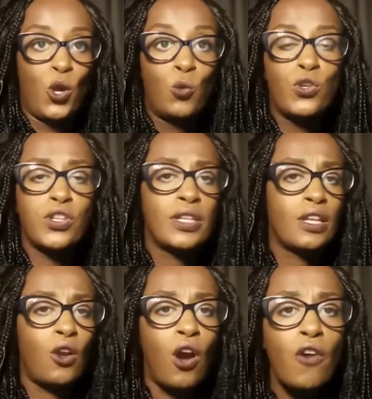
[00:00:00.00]
which you
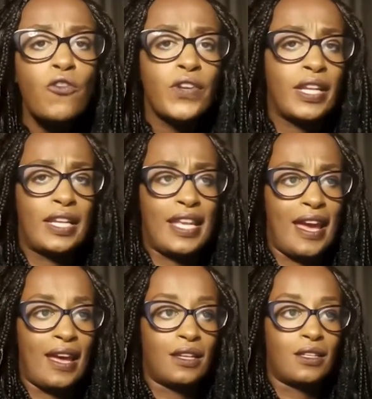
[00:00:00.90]
can confidently
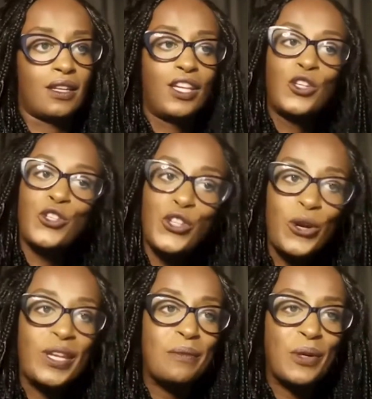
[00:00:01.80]
add to your
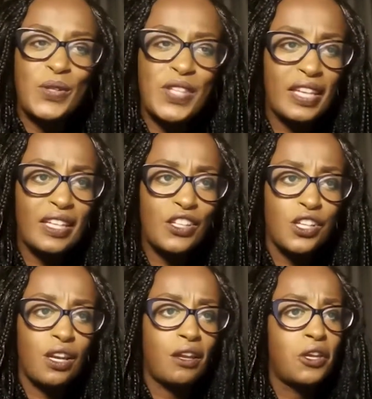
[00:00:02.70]
email
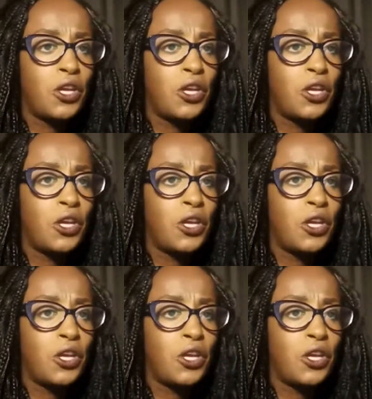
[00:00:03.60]
signature,